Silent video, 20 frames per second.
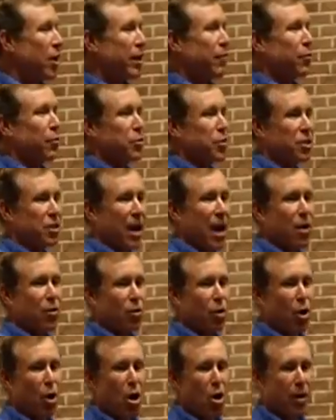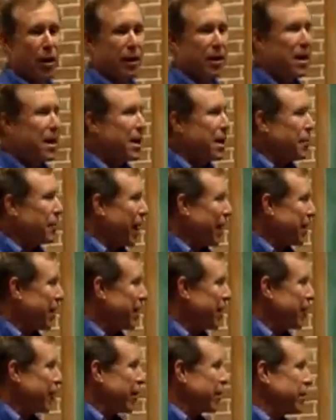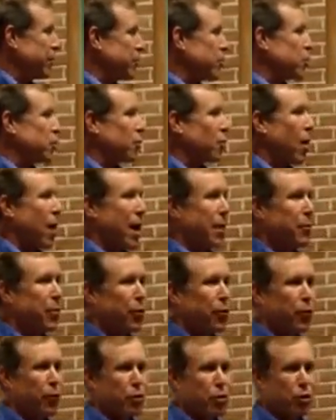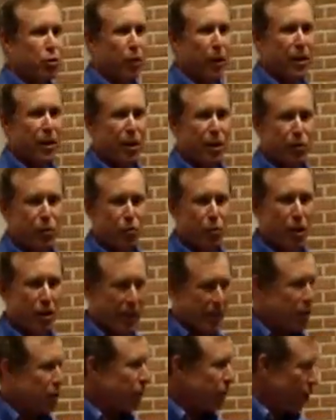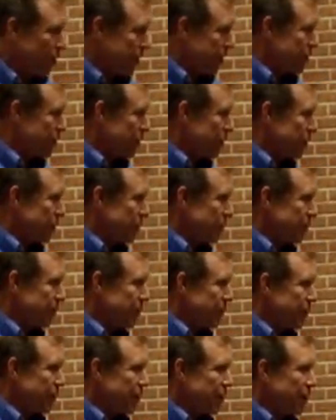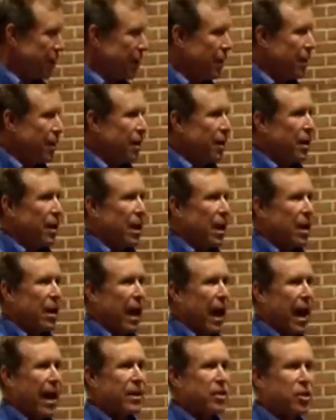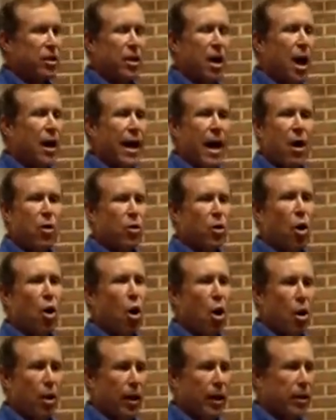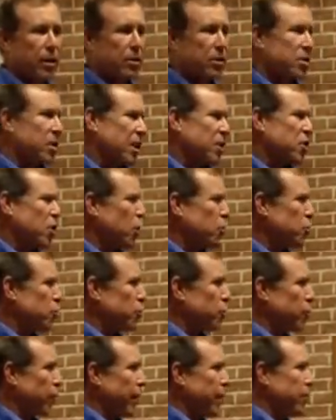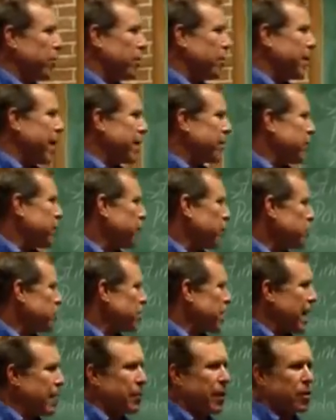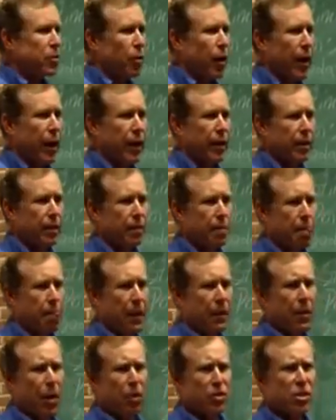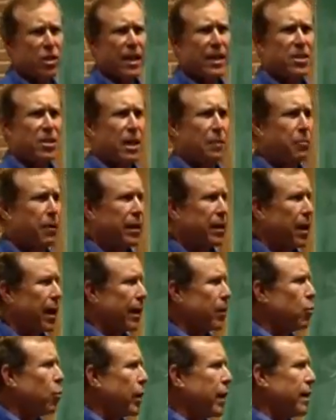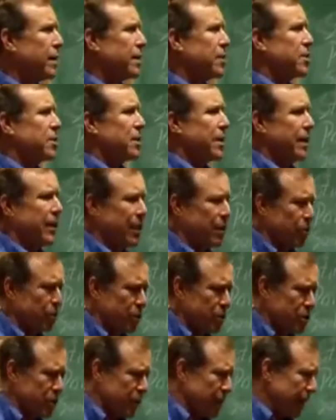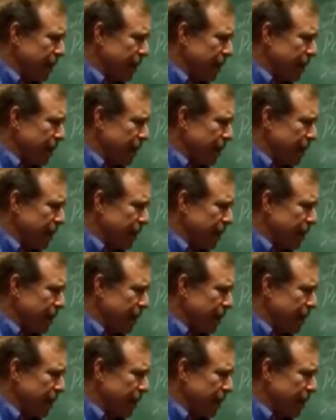versus alcoholic by hearing them describe their first drinking or drug experiences. Ask a non-alcoholic, a social drinker, about the first time they drank. And they'll say something like, well, let's see, it was